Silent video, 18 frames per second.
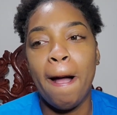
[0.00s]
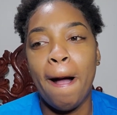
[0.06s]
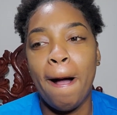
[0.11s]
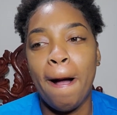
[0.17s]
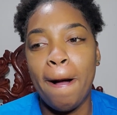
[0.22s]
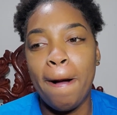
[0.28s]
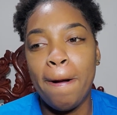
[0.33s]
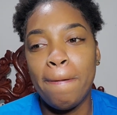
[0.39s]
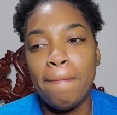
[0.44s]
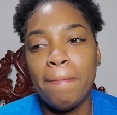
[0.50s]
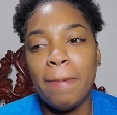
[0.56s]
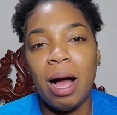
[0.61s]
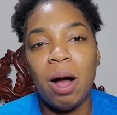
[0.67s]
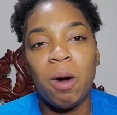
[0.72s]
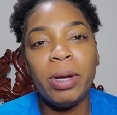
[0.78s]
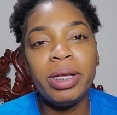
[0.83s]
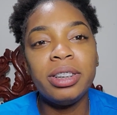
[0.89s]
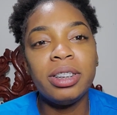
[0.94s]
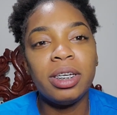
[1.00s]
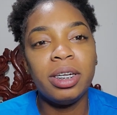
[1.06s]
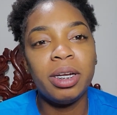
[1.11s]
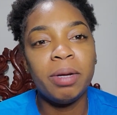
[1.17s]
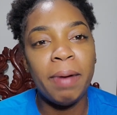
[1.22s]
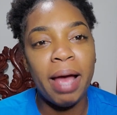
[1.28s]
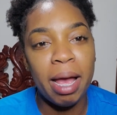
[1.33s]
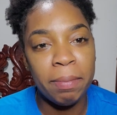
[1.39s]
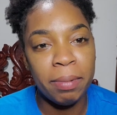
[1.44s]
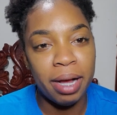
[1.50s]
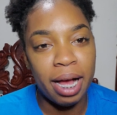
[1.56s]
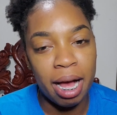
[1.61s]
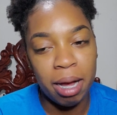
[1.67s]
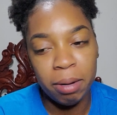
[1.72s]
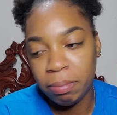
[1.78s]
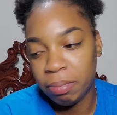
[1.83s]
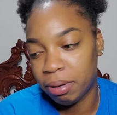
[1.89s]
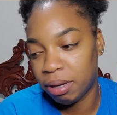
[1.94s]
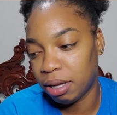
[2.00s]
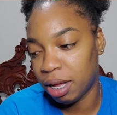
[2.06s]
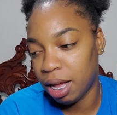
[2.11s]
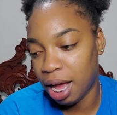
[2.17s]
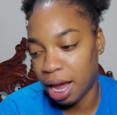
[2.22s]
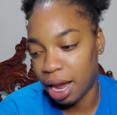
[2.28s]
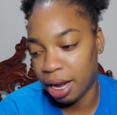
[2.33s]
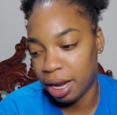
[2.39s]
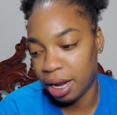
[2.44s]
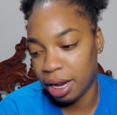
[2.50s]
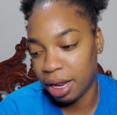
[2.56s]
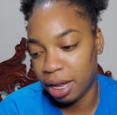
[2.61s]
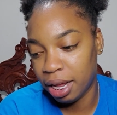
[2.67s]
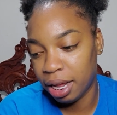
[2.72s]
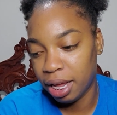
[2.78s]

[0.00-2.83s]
I went on the Bible app and